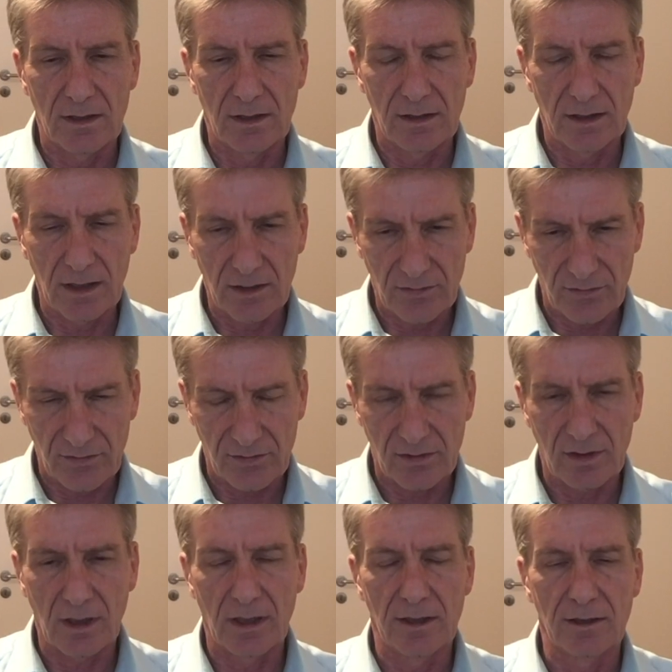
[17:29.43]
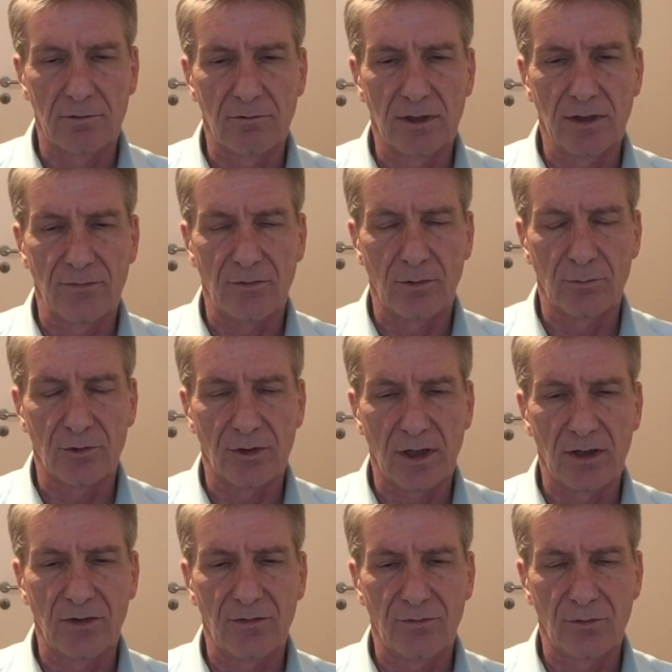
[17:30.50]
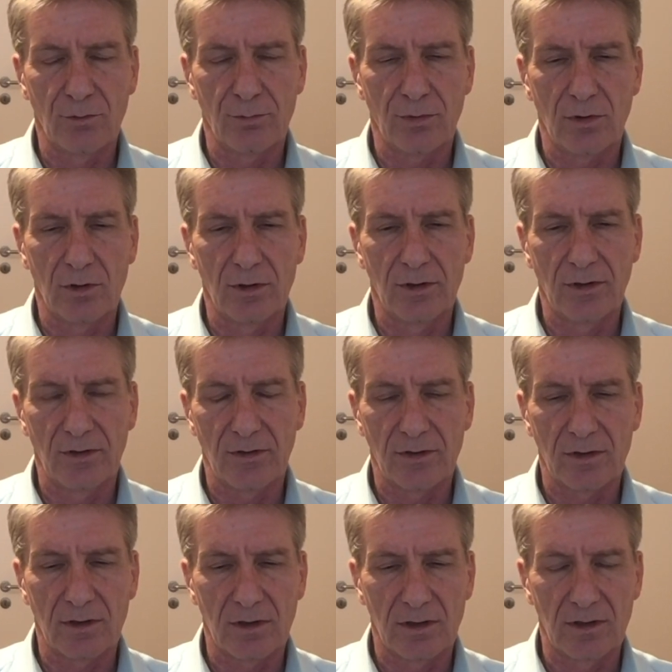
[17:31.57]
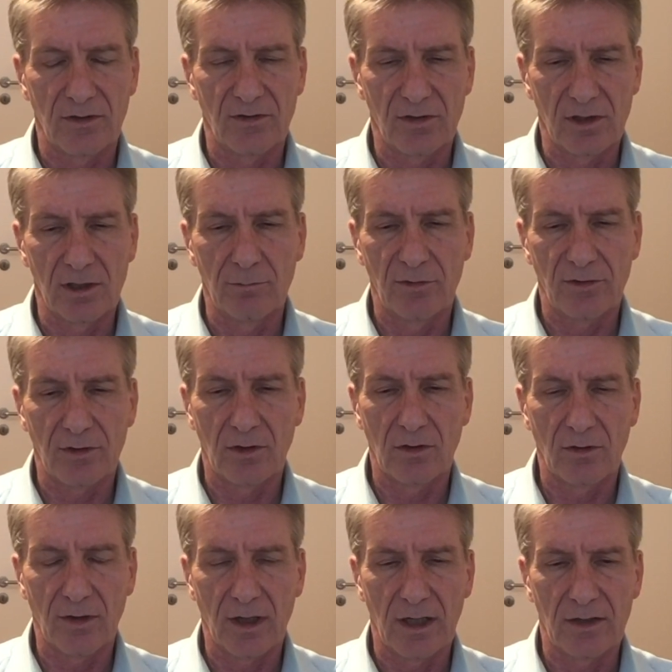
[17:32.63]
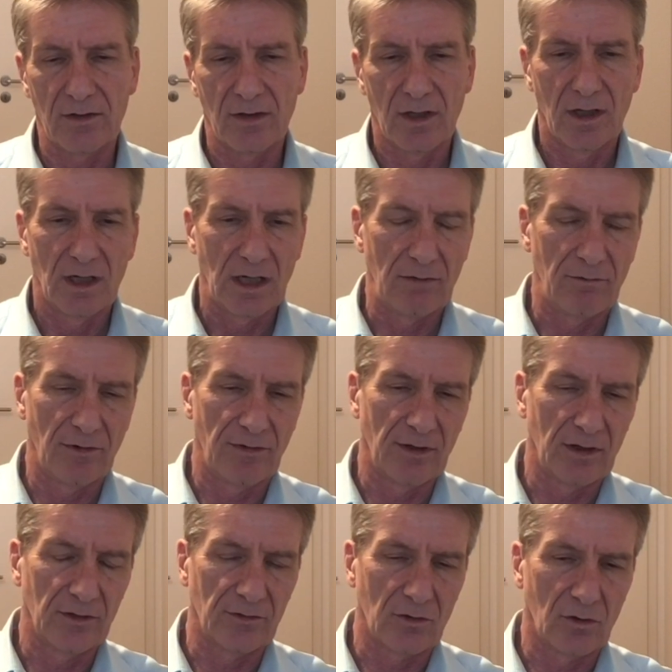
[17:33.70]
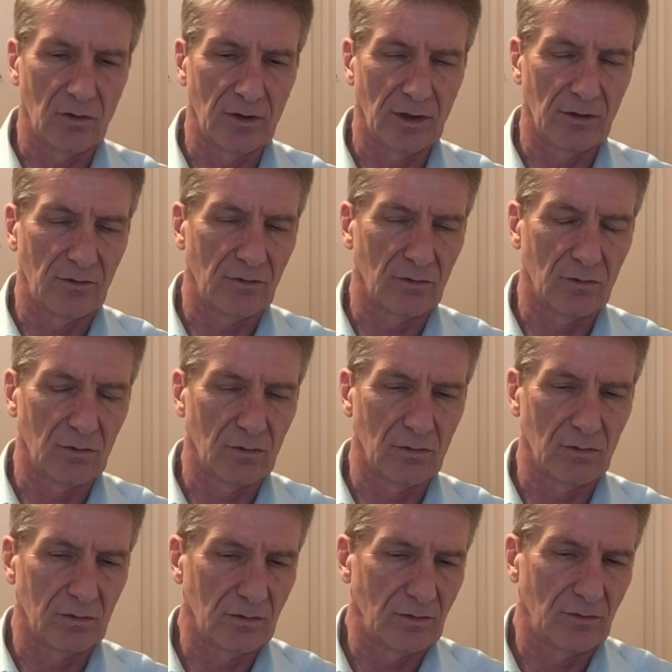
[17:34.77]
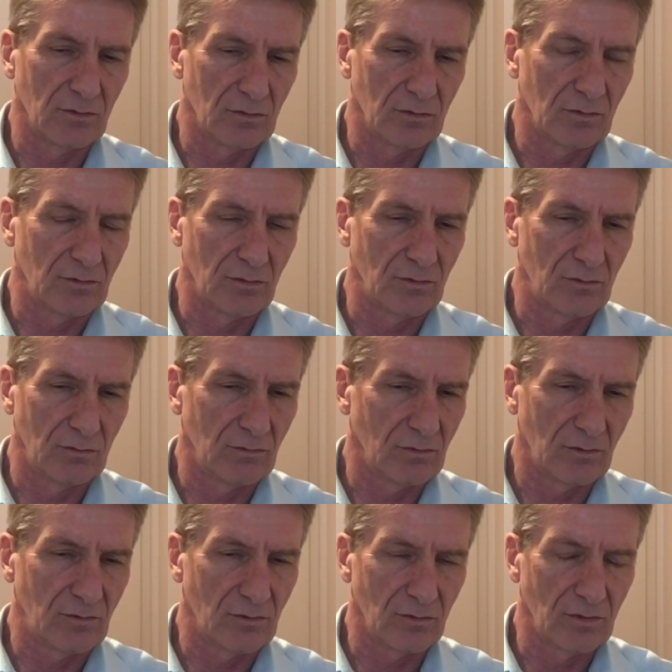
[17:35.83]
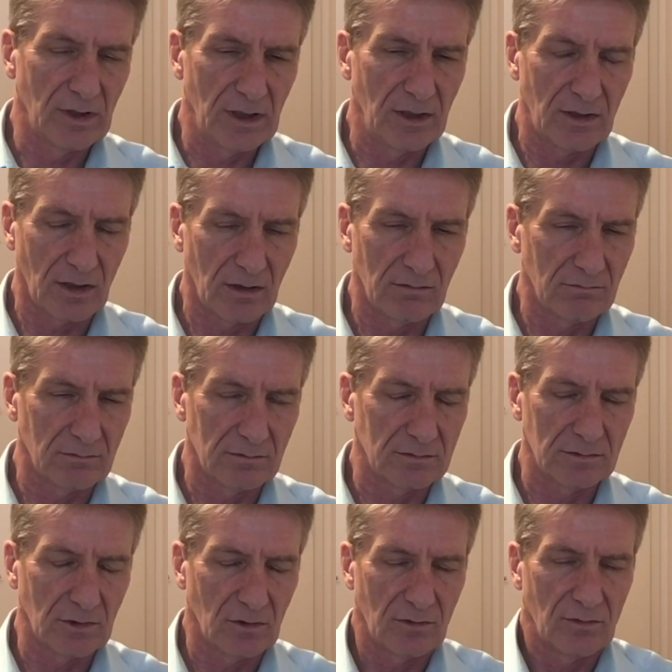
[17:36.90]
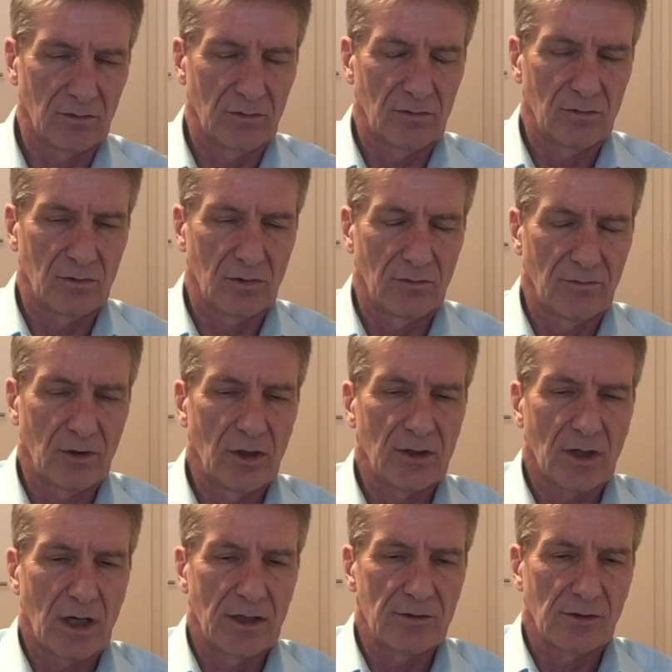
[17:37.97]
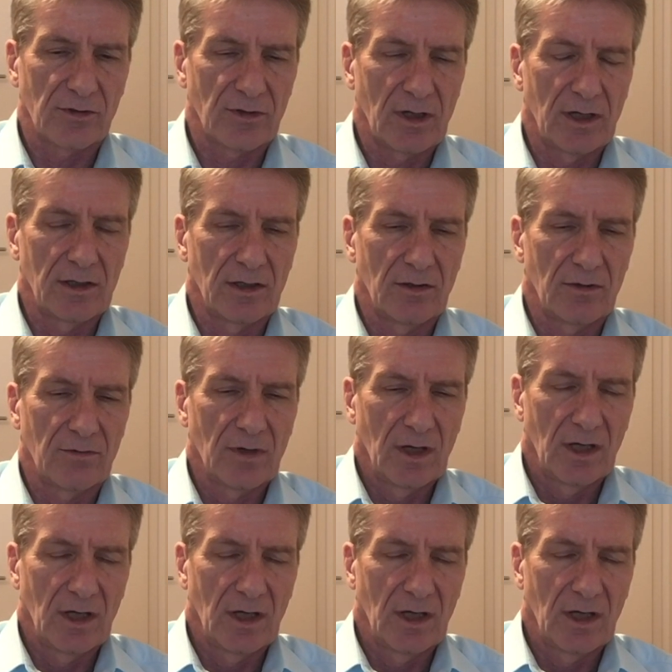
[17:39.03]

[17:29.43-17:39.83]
yes, I agree. From today's viewpoint, it seems so that everything is going to need or to convert hydroxide, and